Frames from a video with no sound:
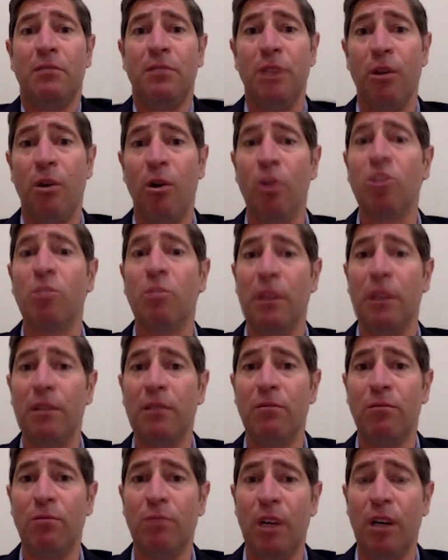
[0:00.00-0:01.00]
ultimate,
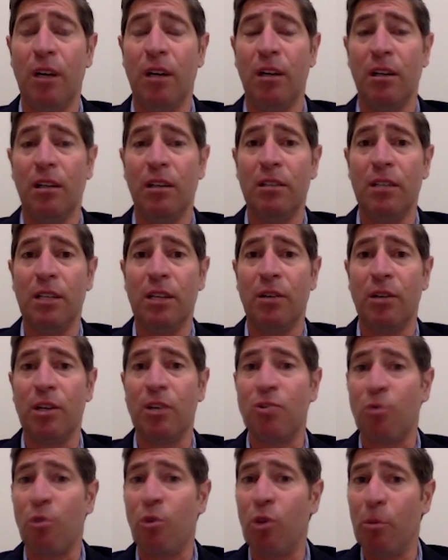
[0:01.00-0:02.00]

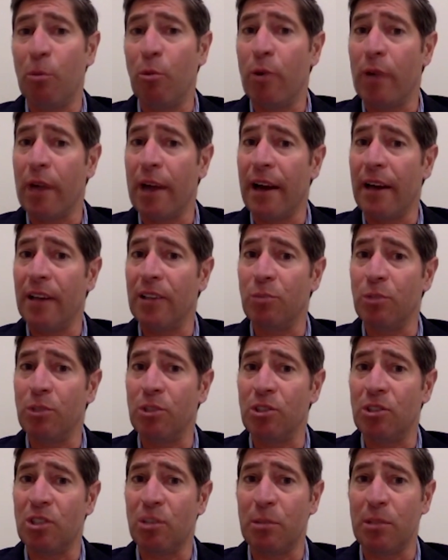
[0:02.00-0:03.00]
control the board has,
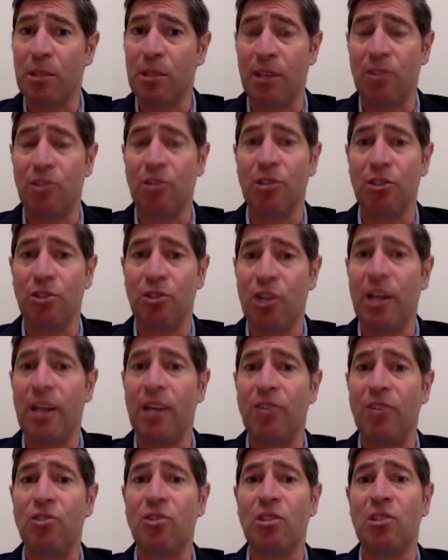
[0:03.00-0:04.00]
which is to potentially
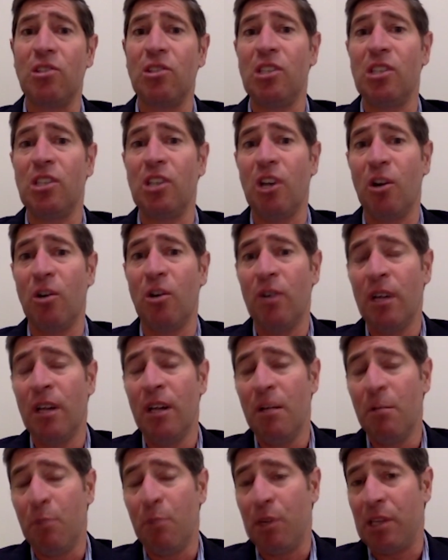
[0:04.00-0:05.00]
change the CEO.
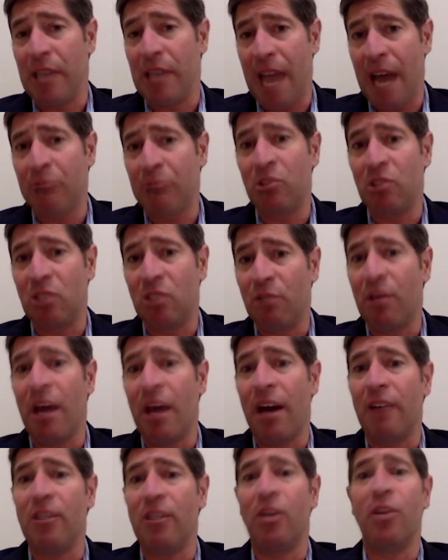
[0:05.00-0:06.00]
But in the absence of
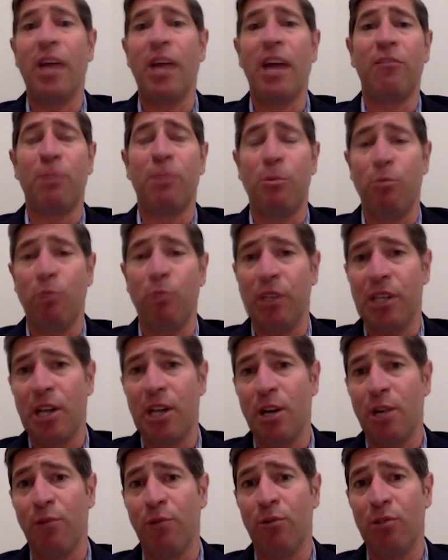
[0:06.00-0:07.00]
that, they have to be really
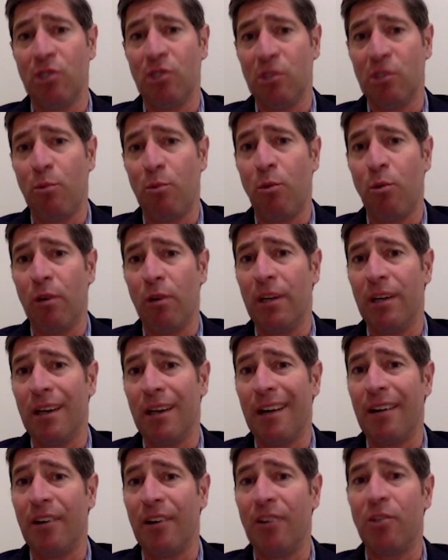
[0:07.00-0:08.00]
careful to support and
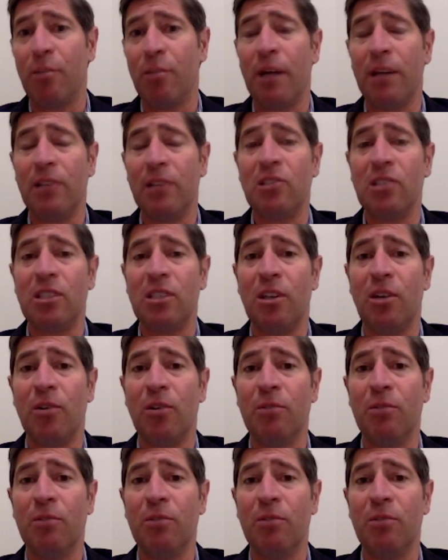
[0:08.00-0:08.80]
not undermine the CEO.